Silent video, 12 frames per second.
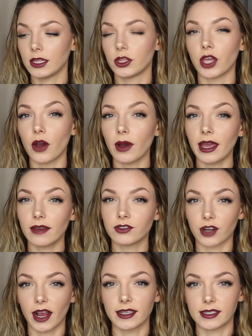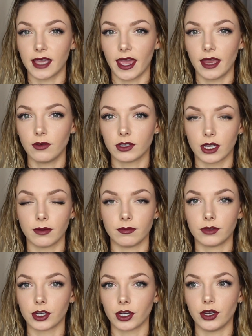though I have dry skin, which
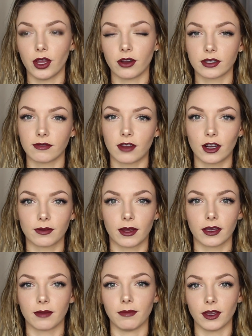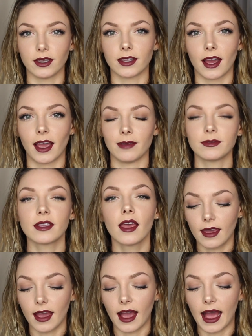I'm sure you know because I've talked about like a million times,
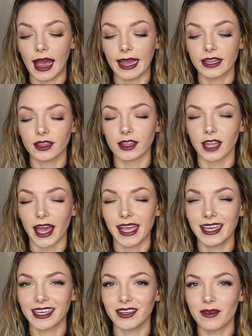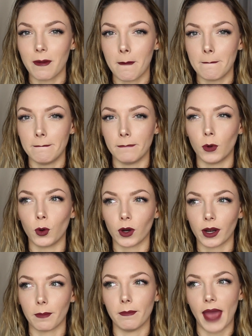I like
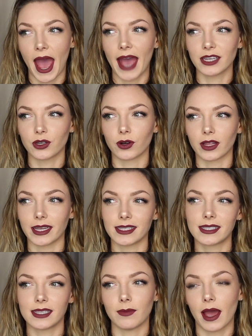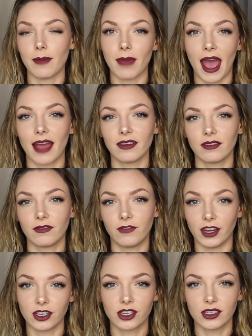more matte or like semi-matte
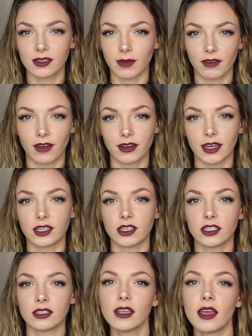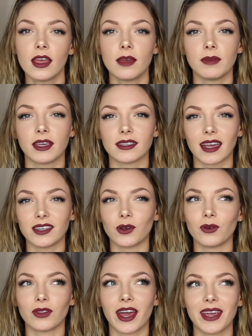finishes in my foundations, because I
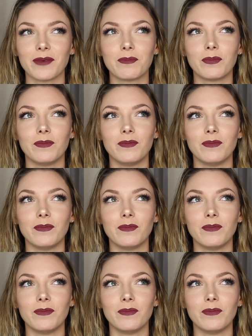don't like